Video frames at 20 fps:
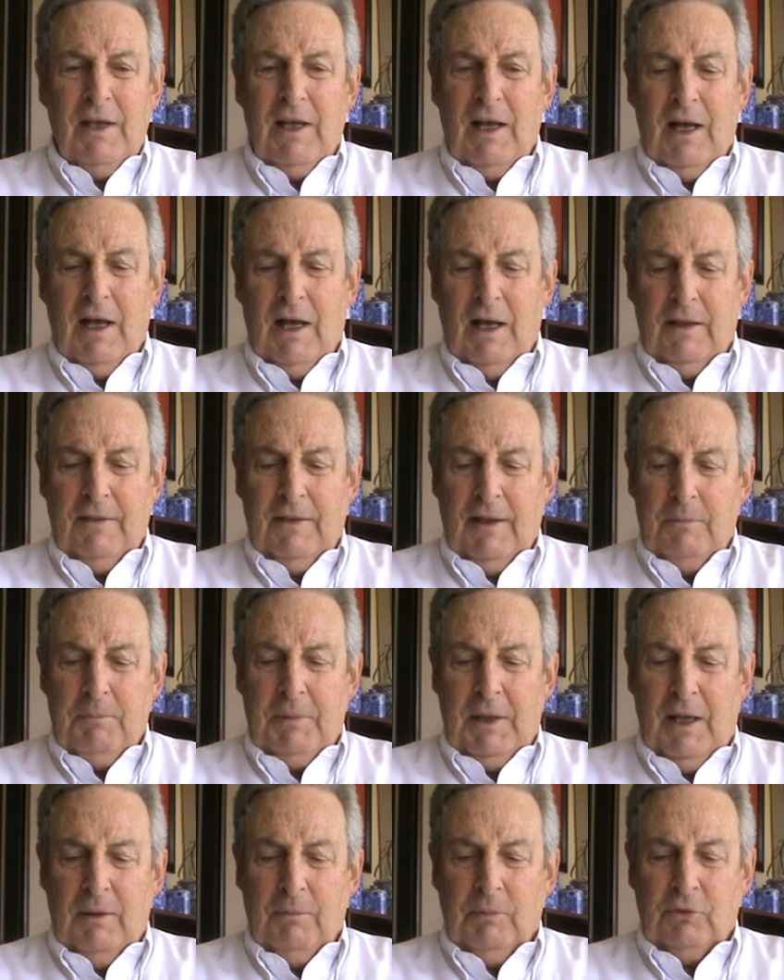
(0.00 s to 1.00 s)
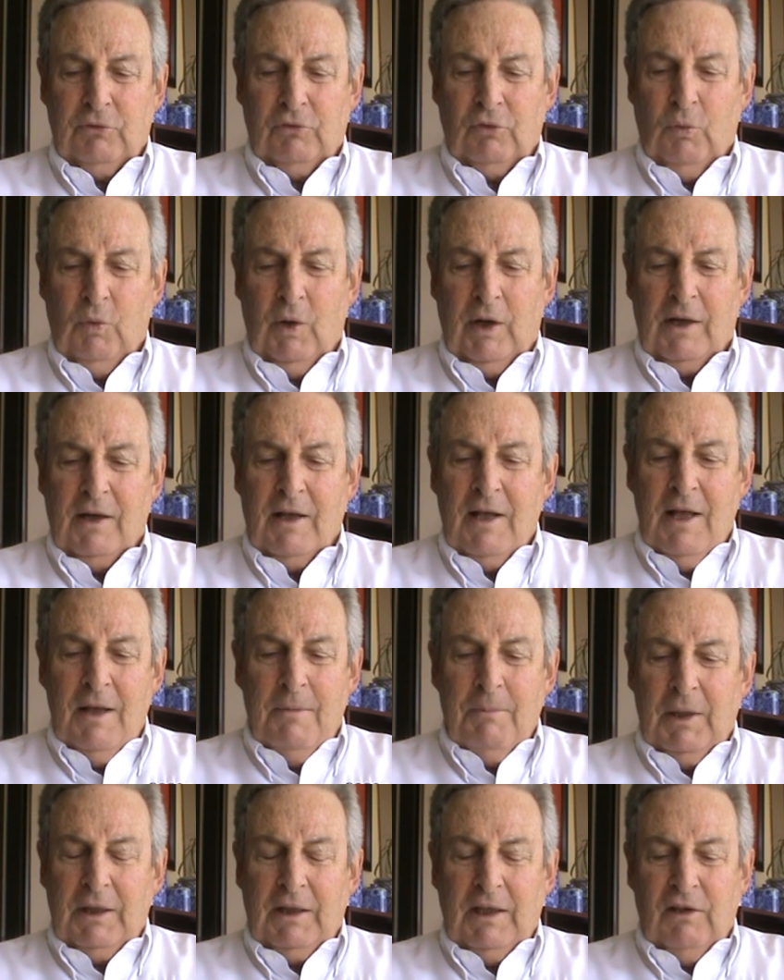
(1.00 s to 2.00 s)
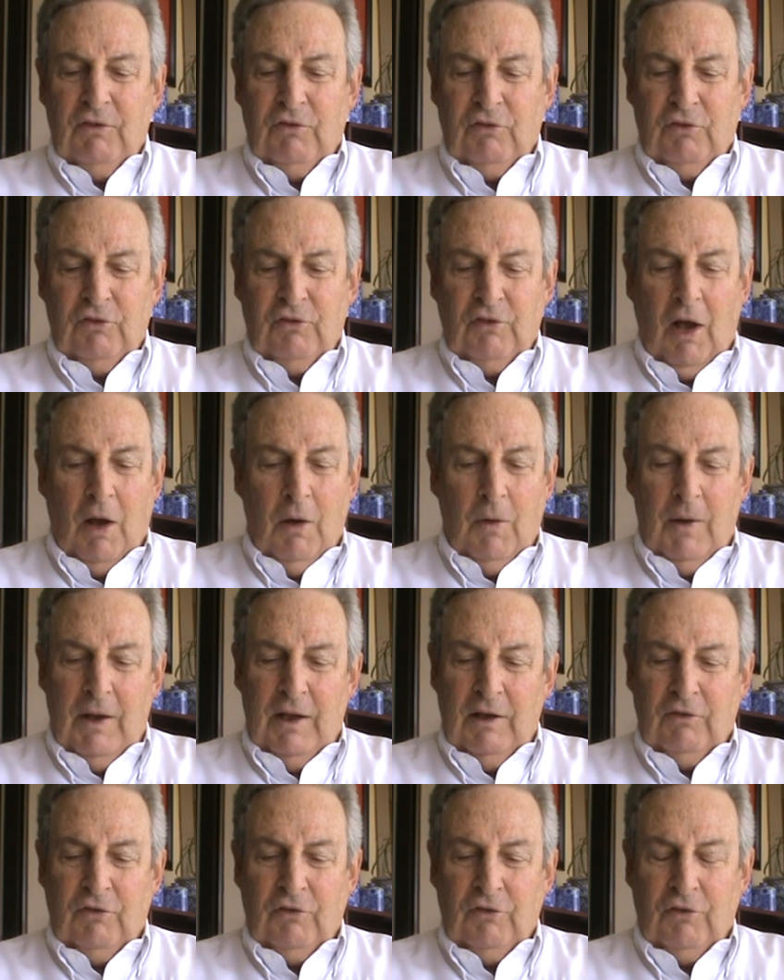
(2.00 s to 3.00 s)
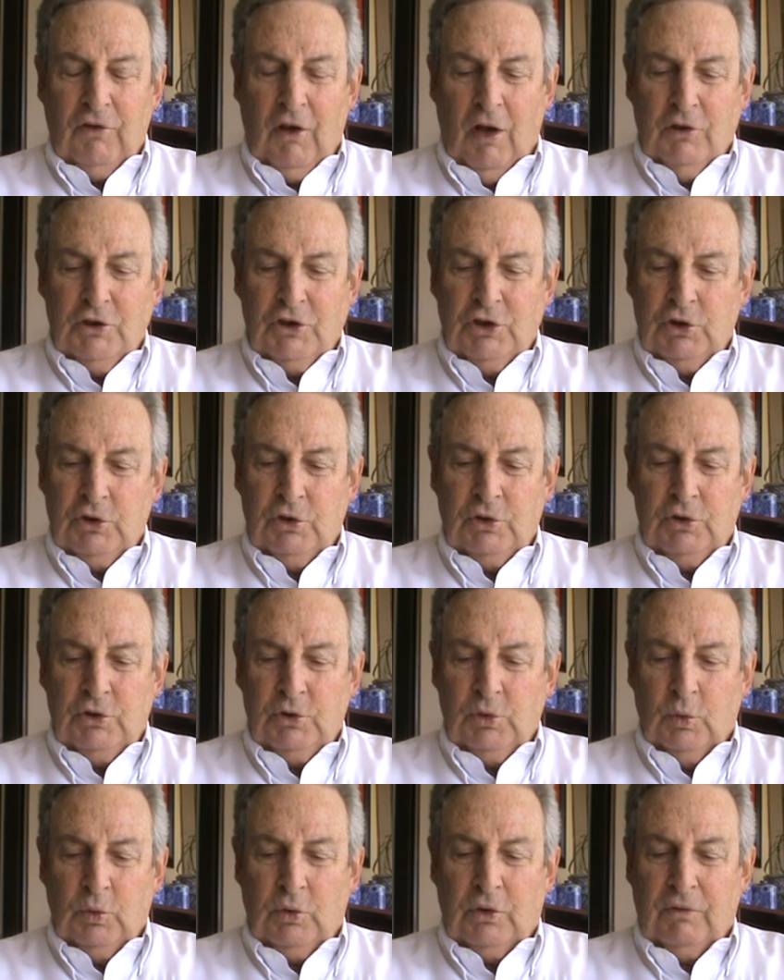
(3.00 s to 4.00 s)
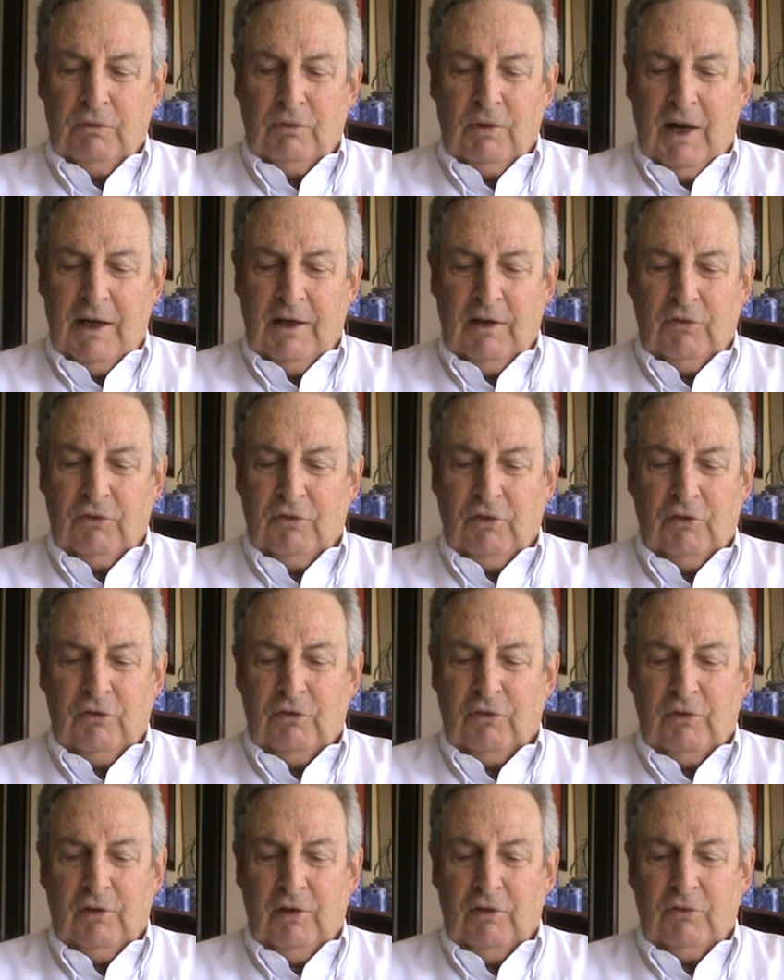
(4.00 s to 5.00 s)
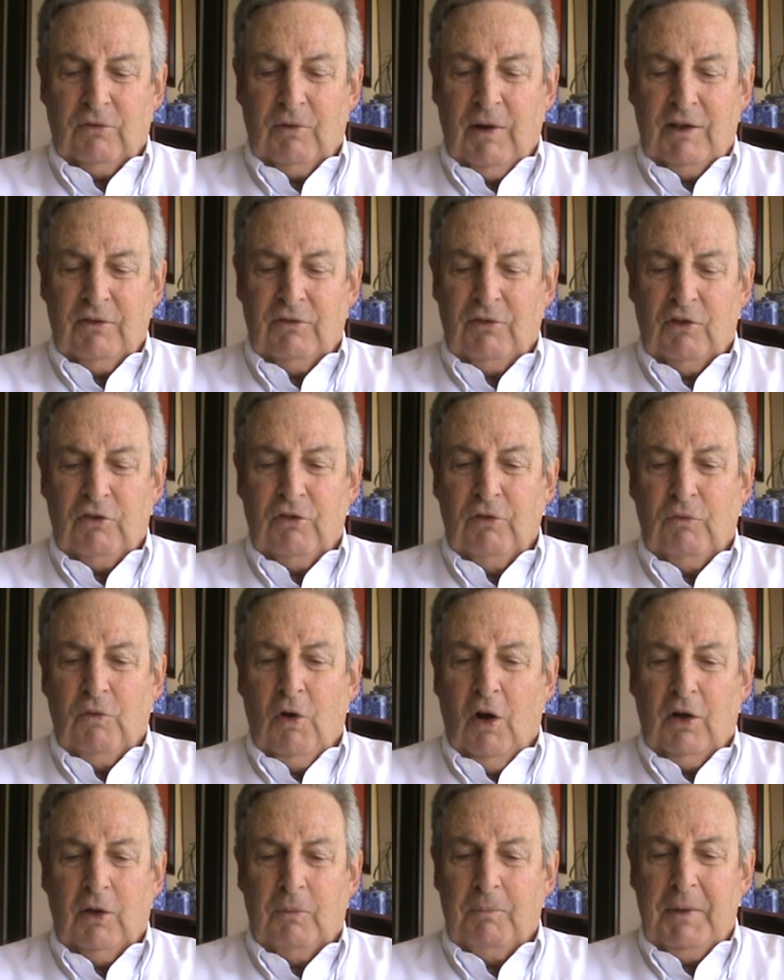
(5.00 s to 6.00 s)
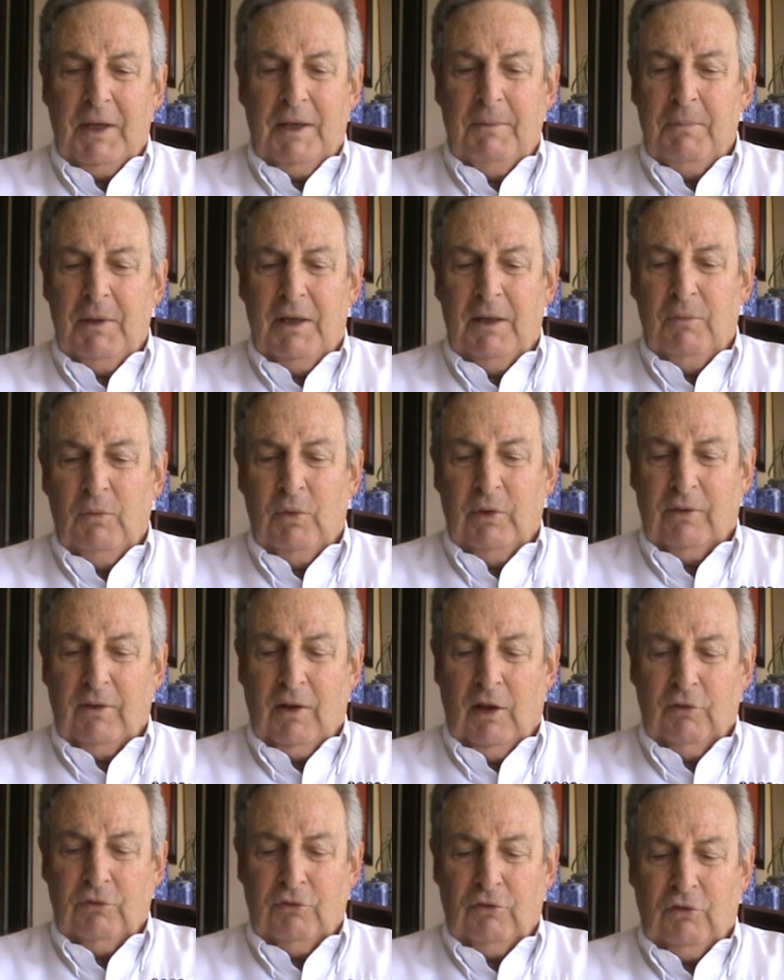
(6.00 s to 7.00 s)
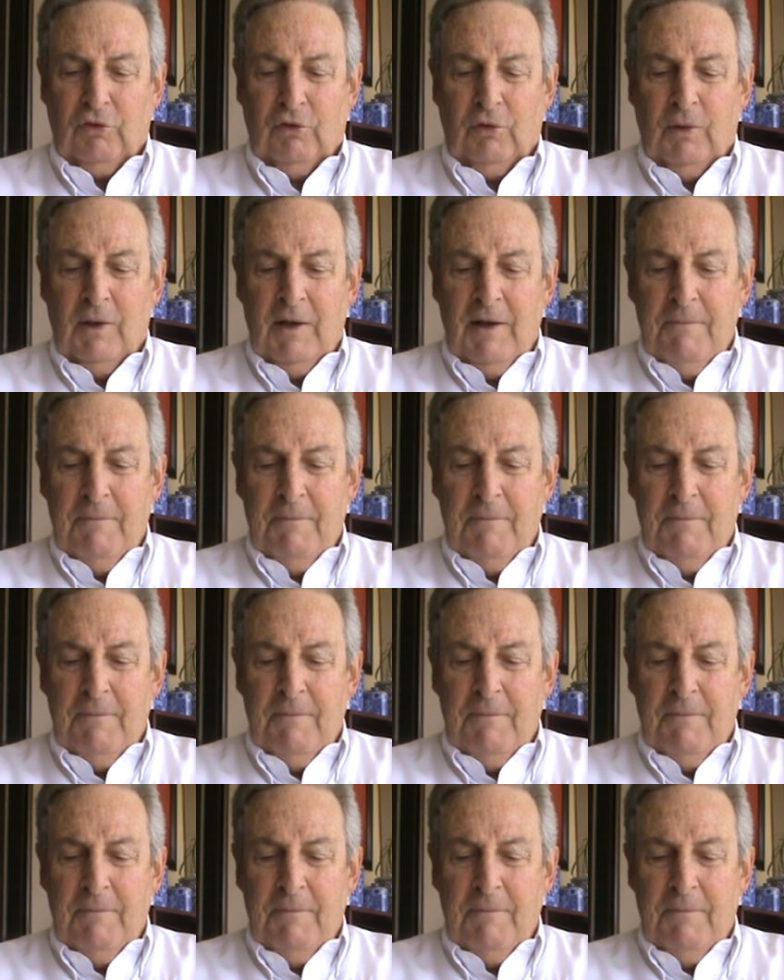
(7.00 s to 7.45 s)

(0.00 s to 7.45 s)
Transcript: They'd be able to win. But it's so short of runners this race that you've got to be with those 2.